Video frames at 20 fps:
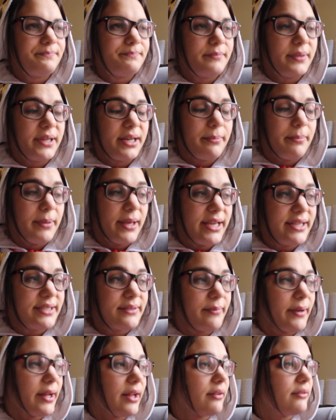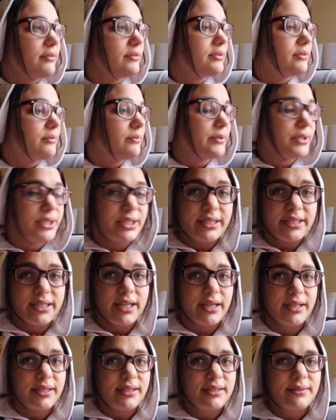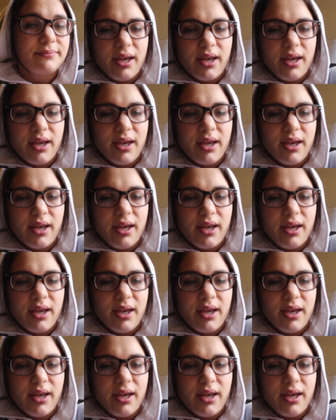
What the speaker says: But it pays well, which is nice.